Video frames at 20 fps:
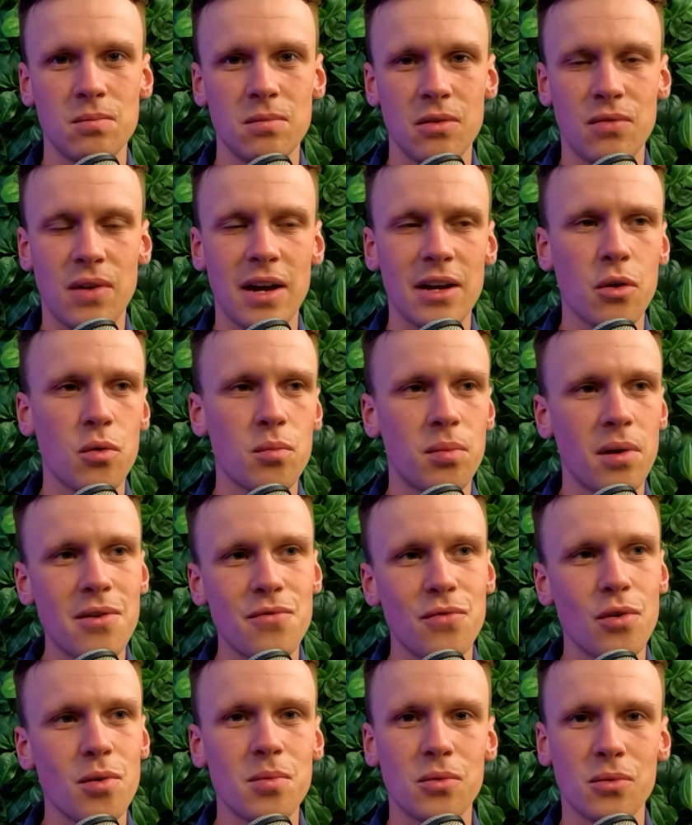If I go and play
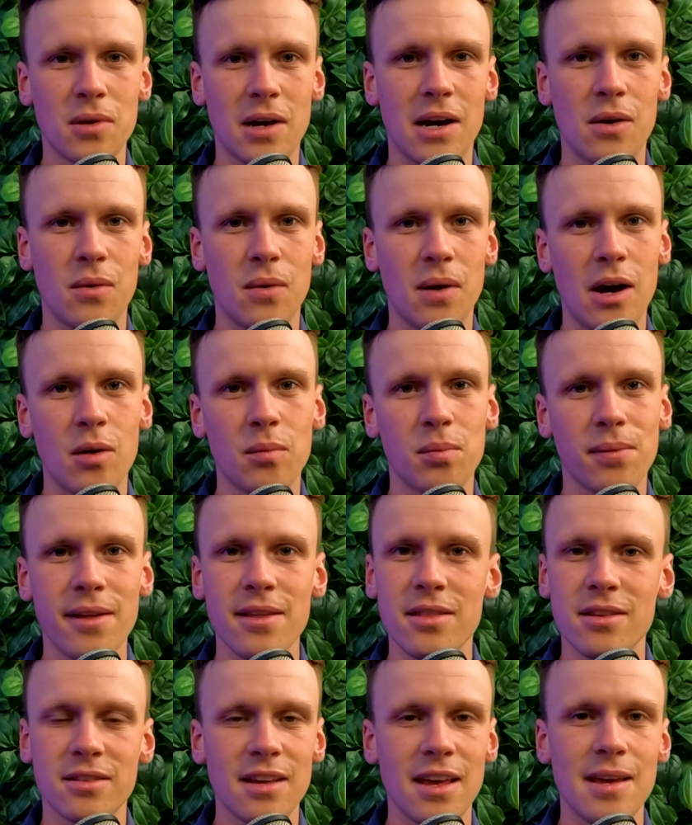football now, I'll play
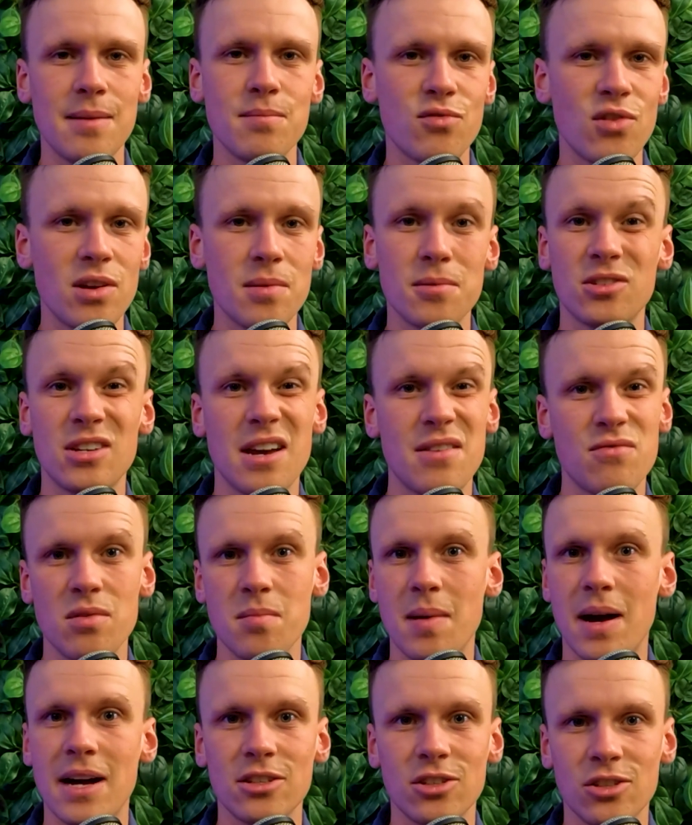the same pretty much every
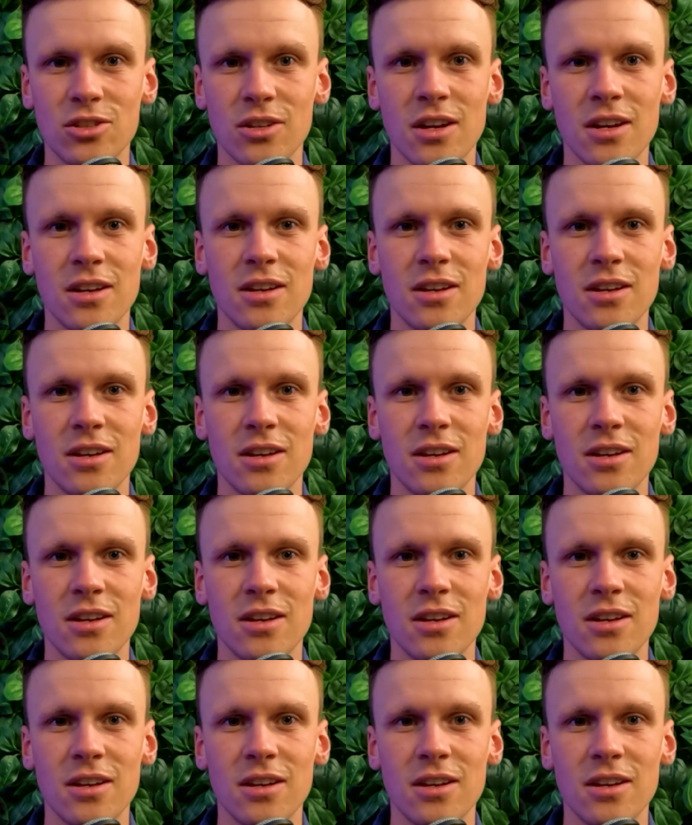match.